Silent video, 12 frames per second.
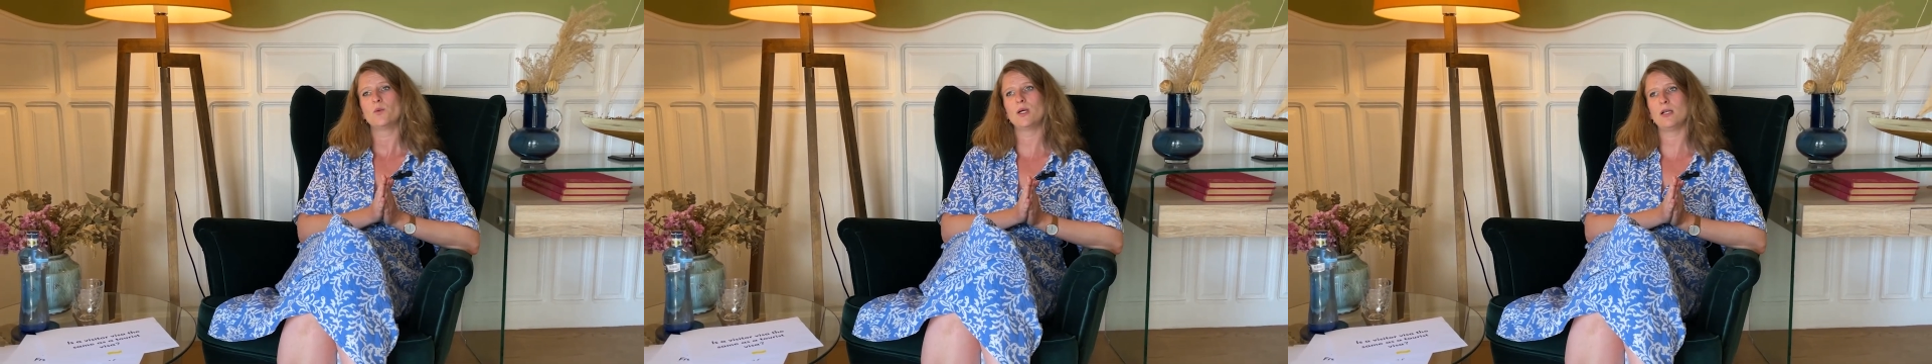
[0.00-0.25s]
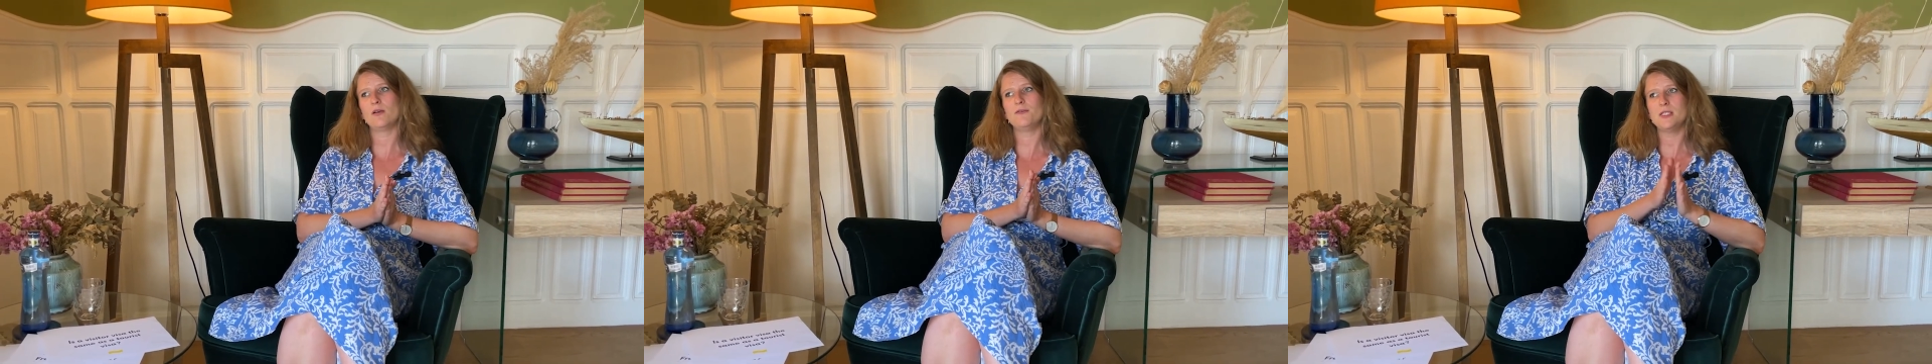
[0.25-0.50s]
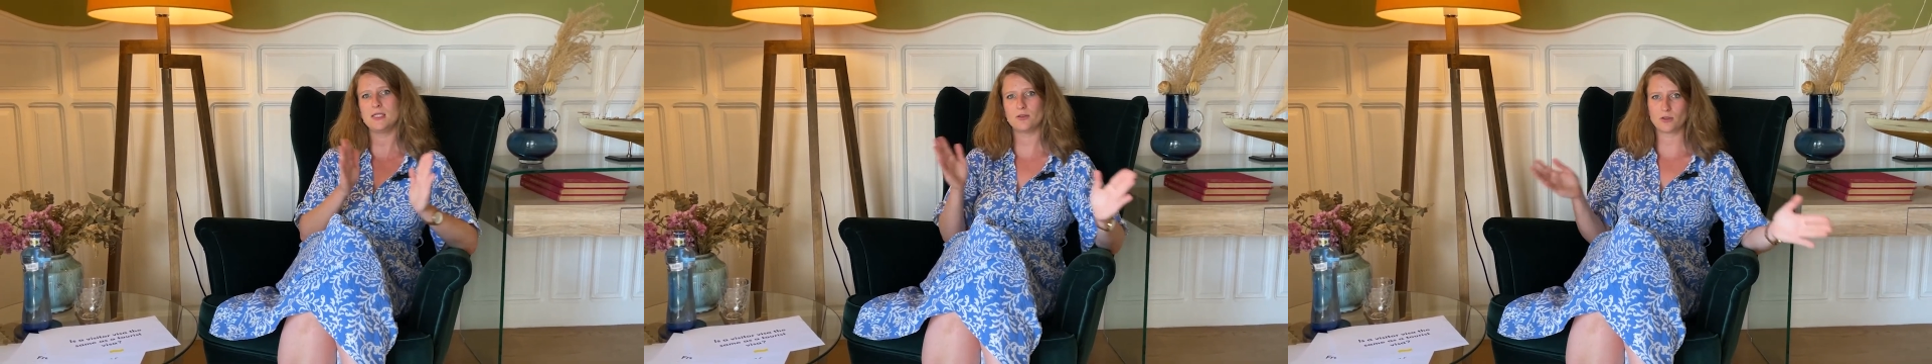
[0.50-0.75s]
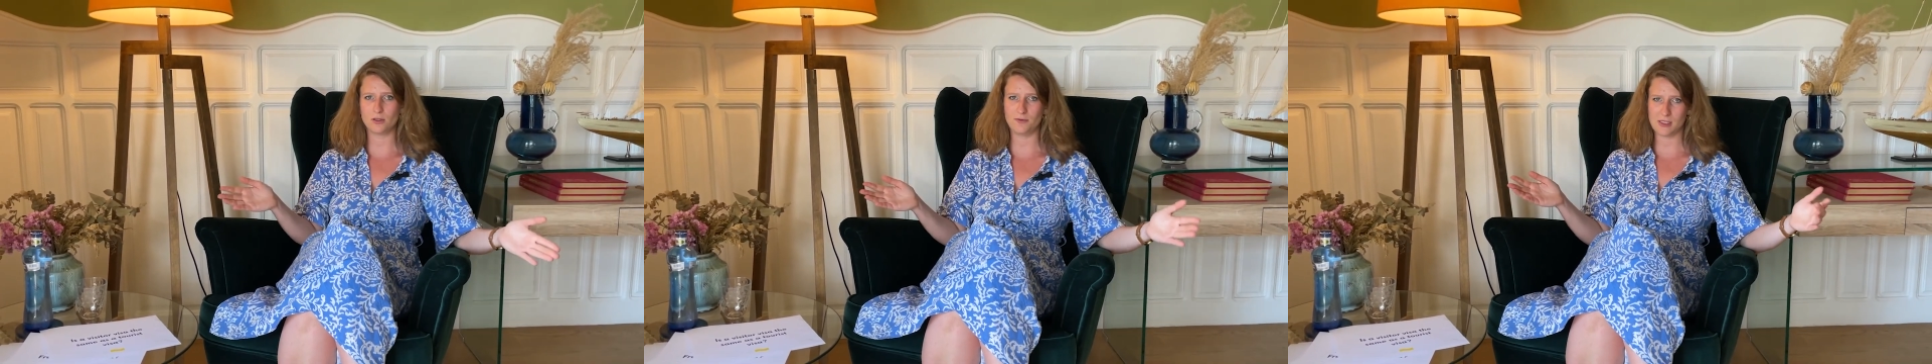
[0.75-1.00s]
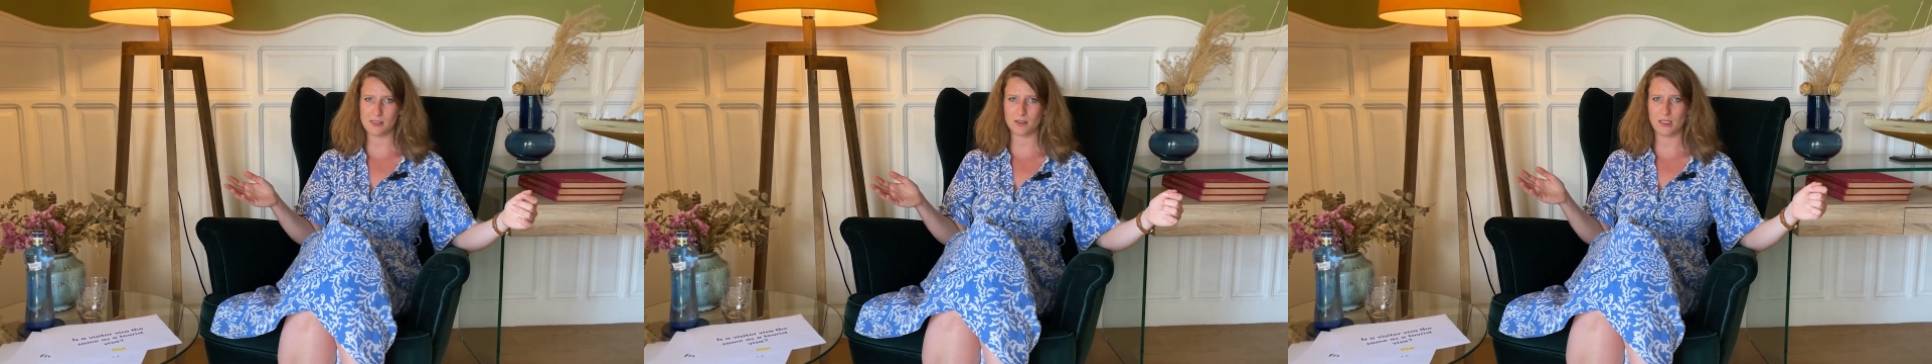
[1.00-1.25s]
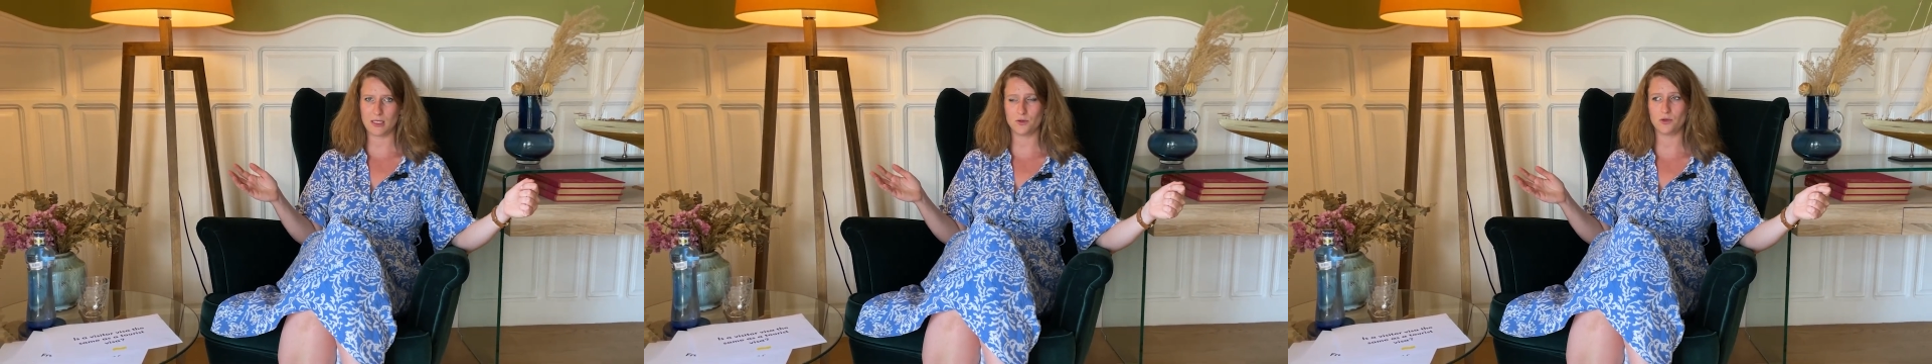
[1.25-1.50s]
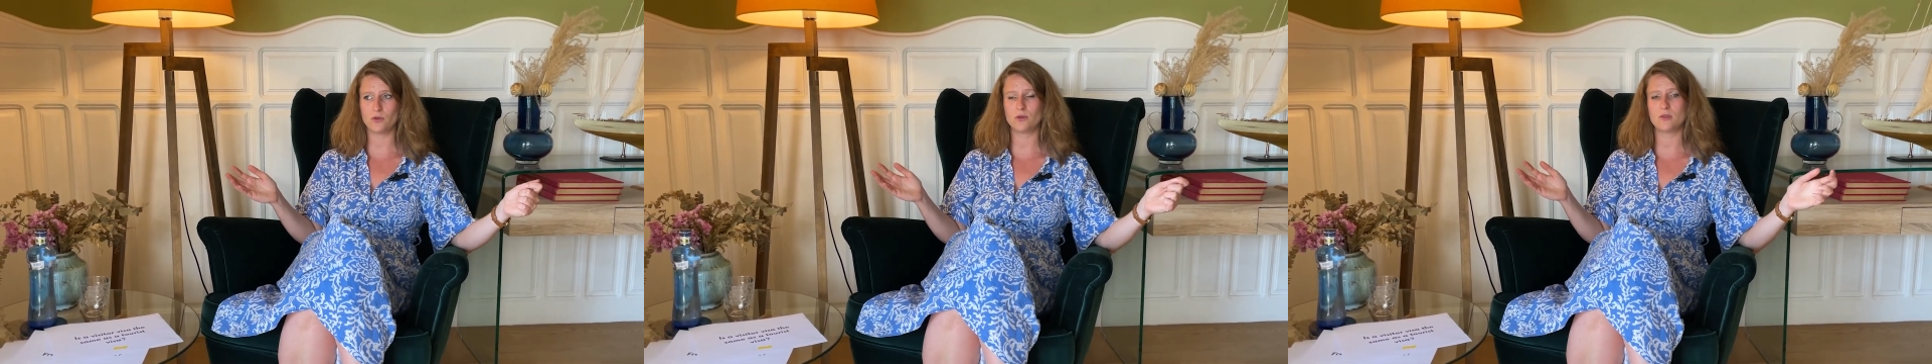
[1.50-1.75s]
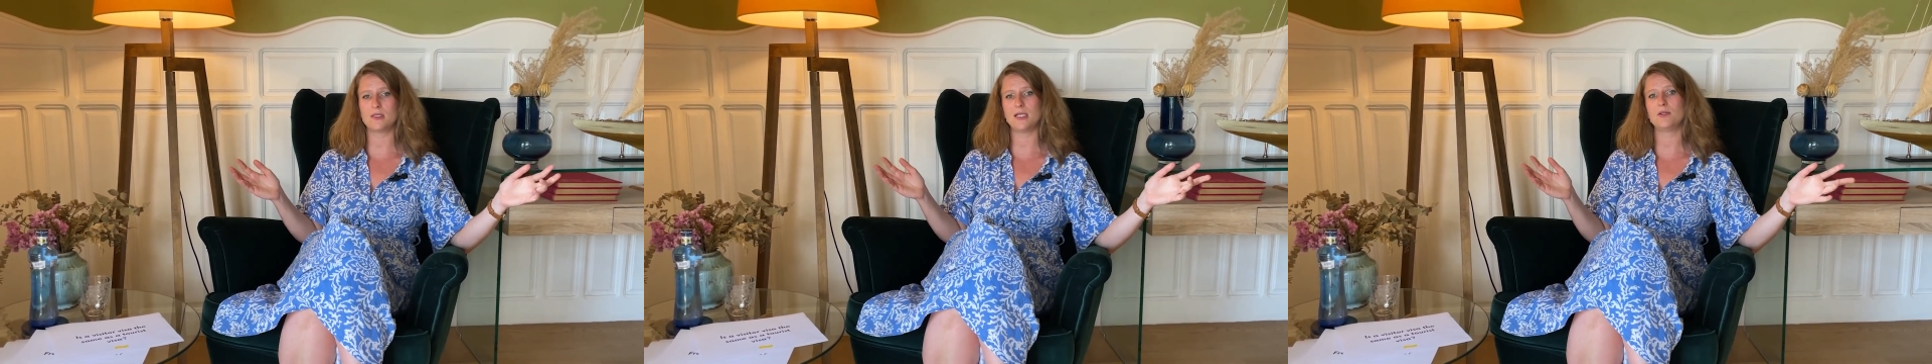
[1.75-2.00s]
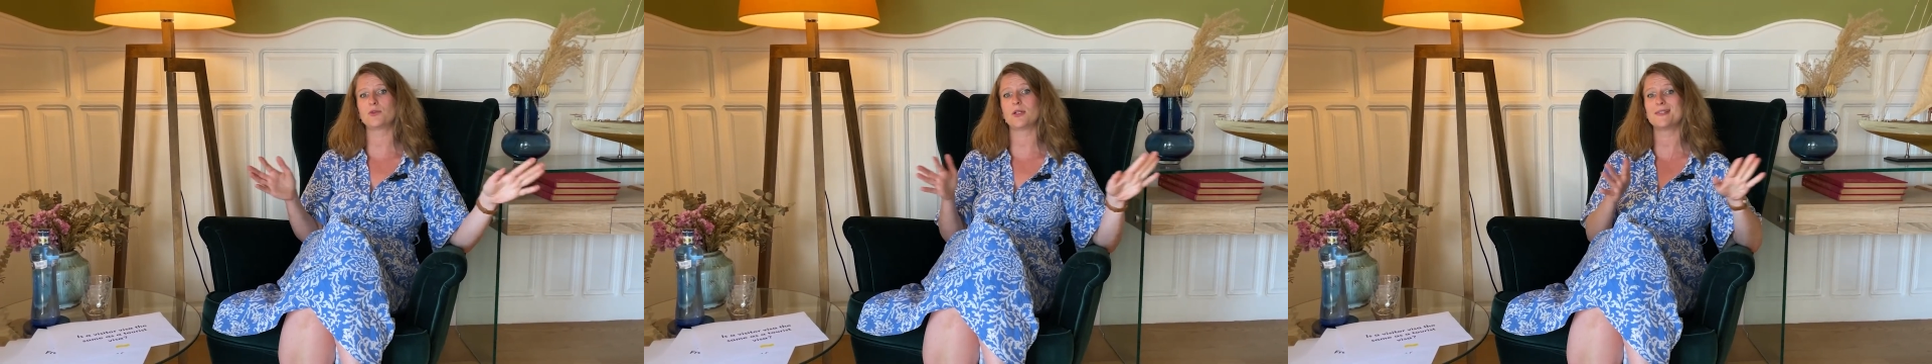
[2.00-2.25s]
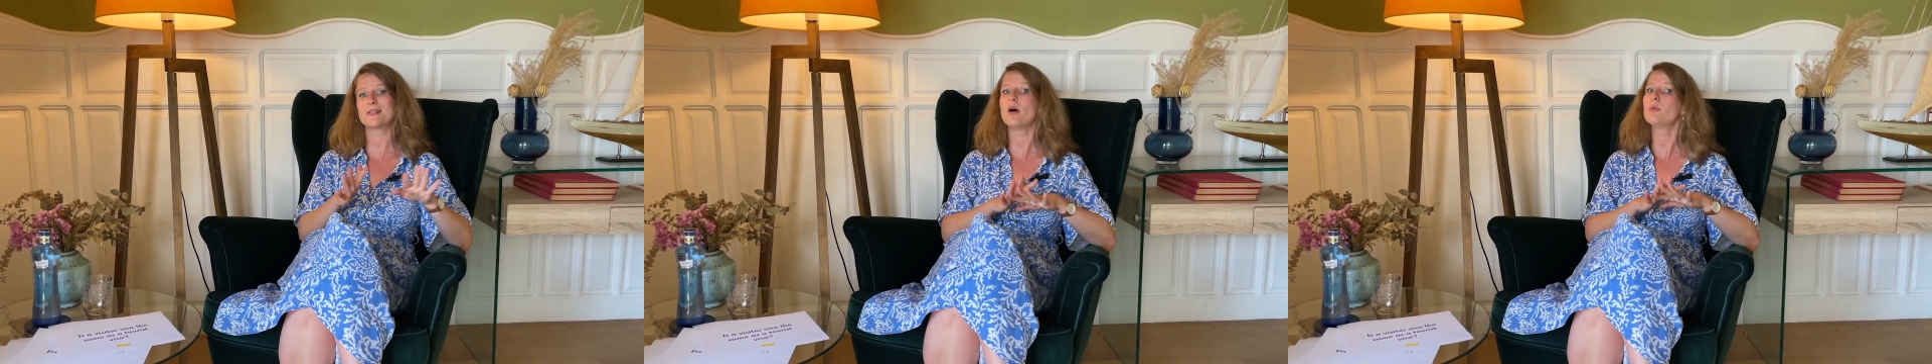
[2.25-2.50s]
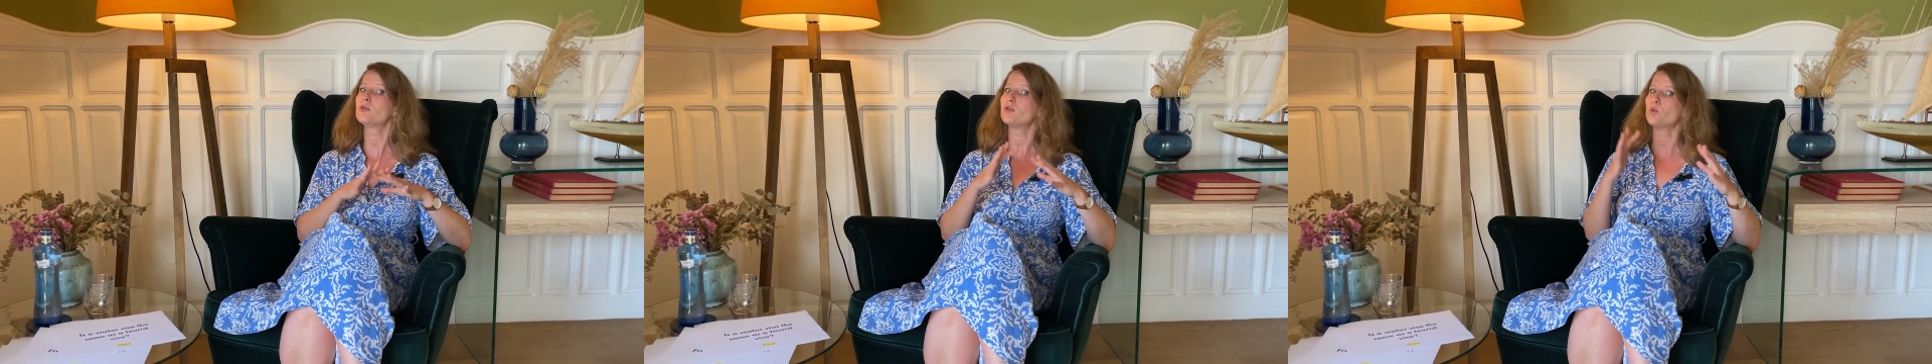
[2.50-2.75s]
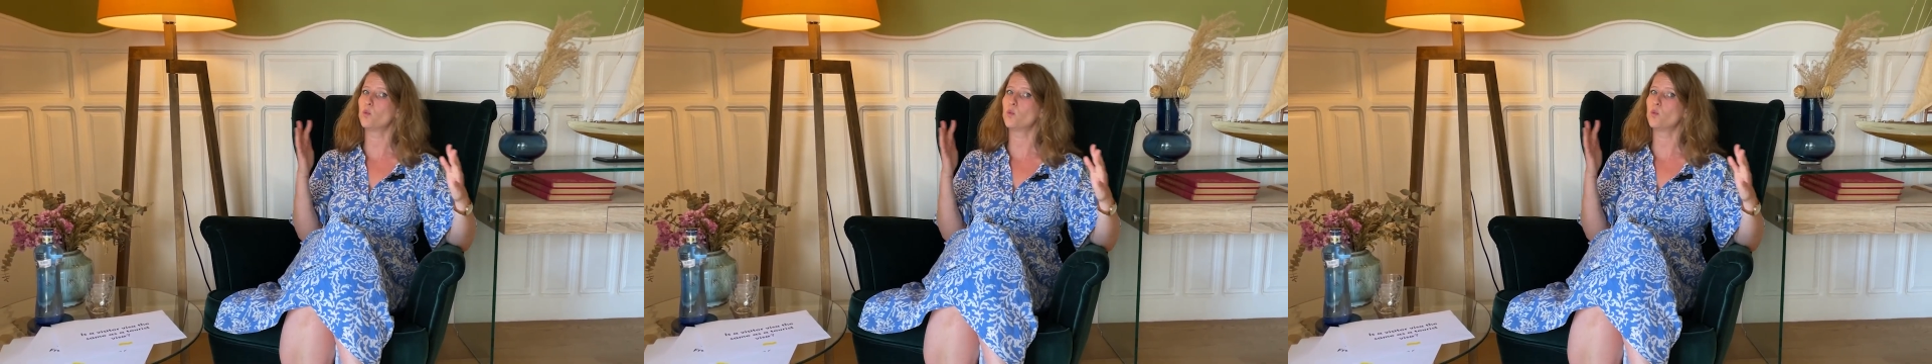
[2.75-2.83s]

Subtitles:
while a visitor visa allows you to stay in France up to